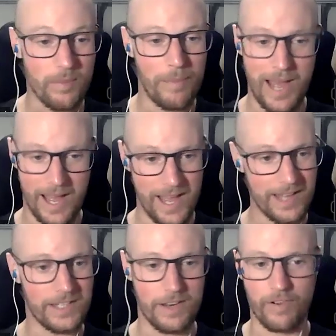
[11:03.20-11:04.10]

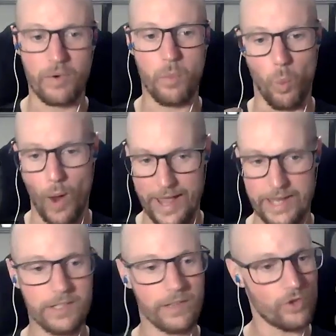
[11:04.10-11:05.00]
compare different
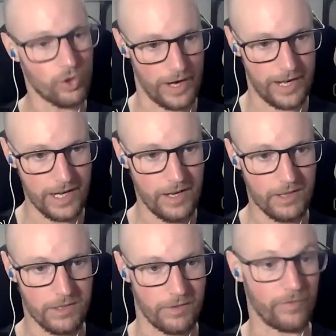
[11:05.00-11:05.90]
ways of training,
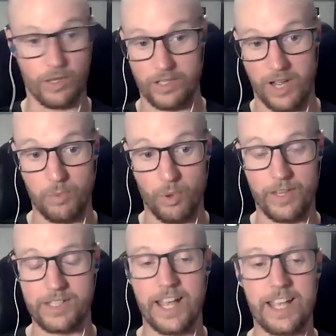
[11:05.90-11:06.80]
so for example,
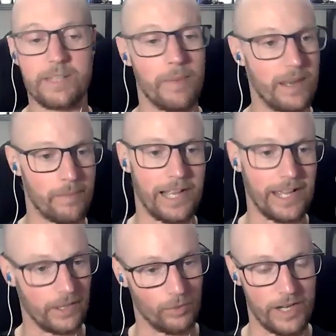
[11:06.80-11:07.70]
in this case,
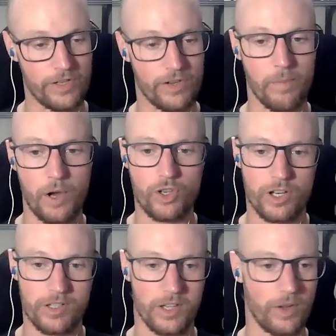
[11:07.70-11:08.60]
manipulating the range of
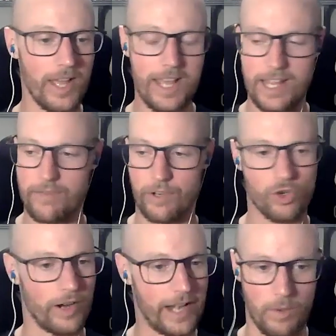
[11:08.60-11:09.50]
motion, so either
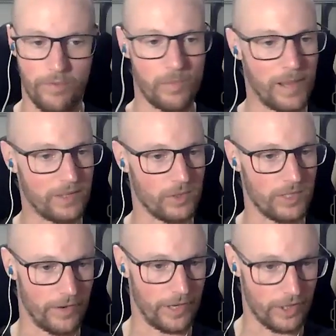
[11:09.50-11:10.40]
training with your
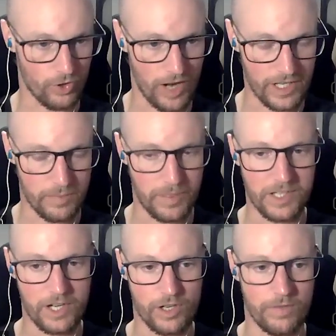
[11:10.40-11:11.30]
muscles in a very stretched
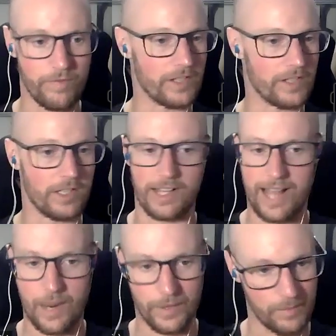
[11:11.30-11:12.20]
position versus
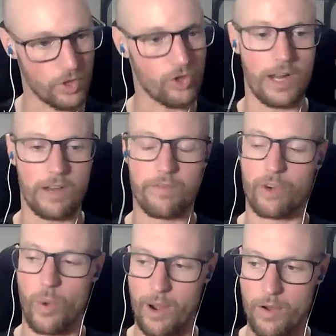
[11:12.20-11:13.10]
allowing them to train
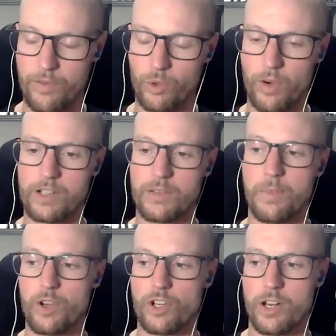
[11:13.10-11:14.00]
throughout a full range of
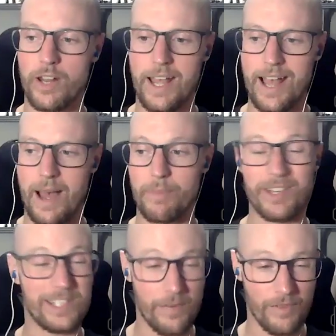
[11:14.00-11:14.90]
motion,
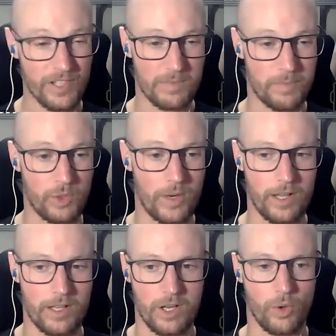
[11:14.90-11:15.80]
the differences
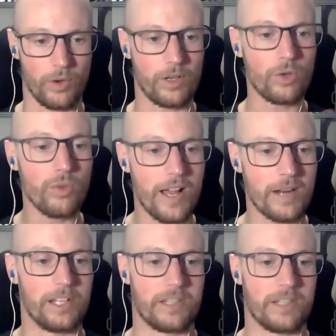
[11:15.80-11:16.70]
between the two are
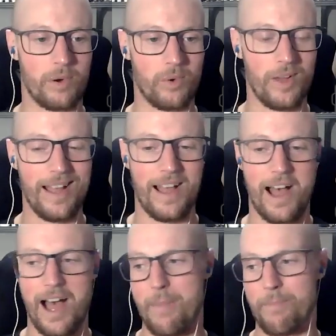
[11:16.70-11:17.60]
incredibly small.
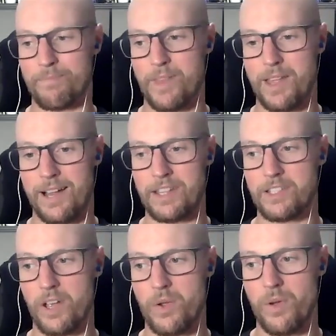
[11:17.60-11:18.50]

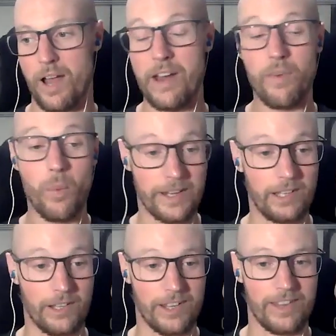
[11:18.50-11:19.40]
And so another way
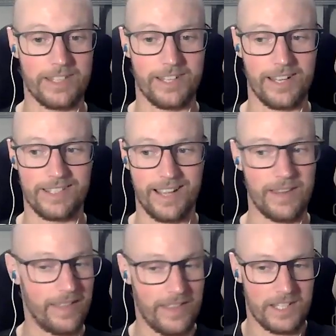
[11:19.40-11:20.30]
to look at this is,
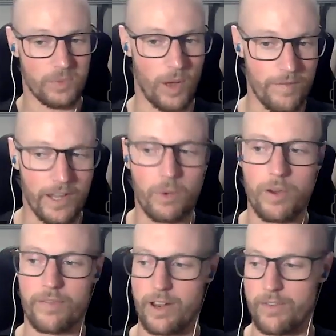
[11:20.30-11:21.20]
and this is what I think
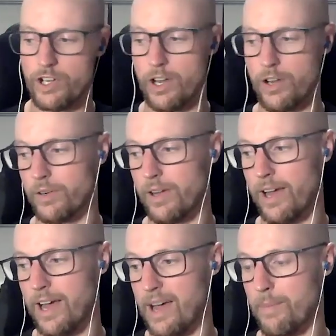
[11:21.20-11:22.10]
we've kind of shown
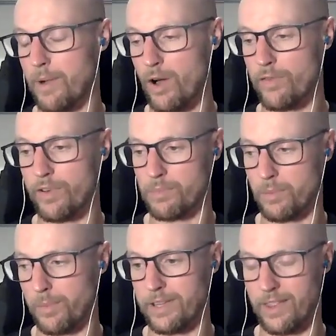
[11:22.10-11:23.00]
over
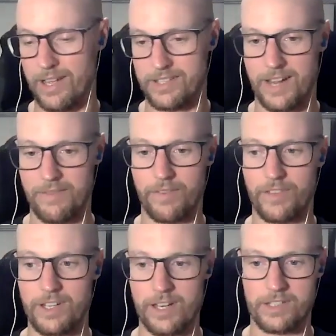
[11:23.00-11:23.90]
probably the last 10,
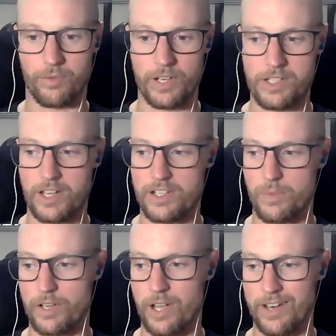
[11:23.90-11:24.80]
15 years of research
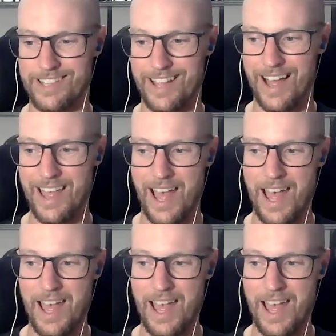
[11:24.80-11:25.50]
that we've done, is that